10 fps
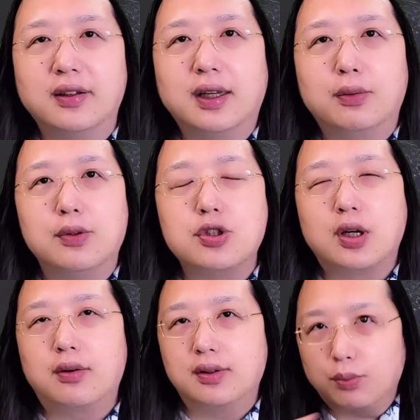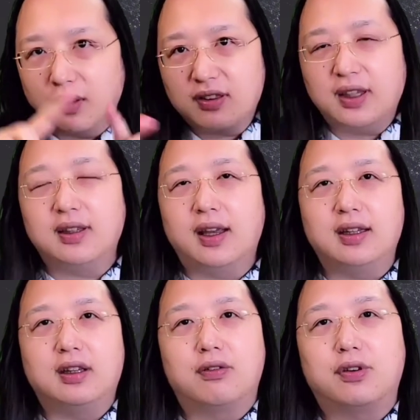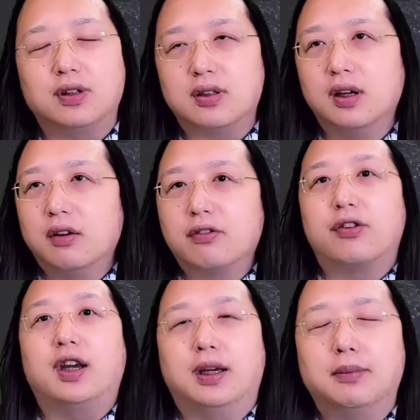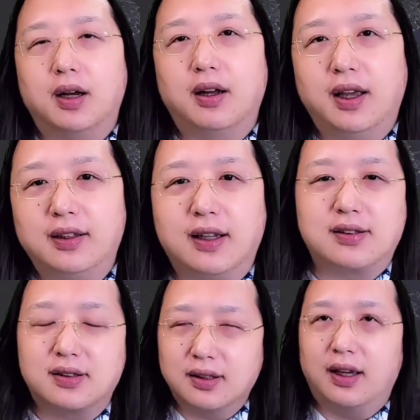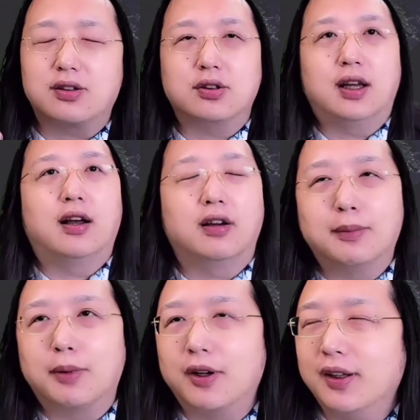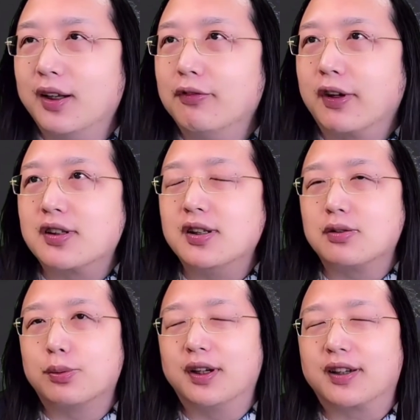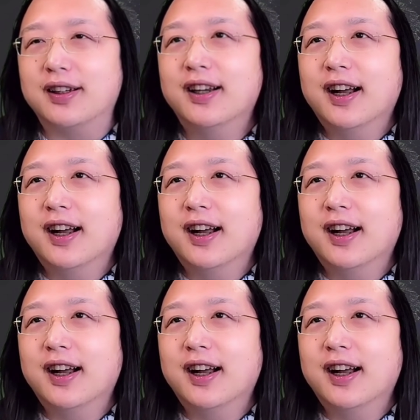They would share it within a different frame. And that's actually how mRNA vaccines work.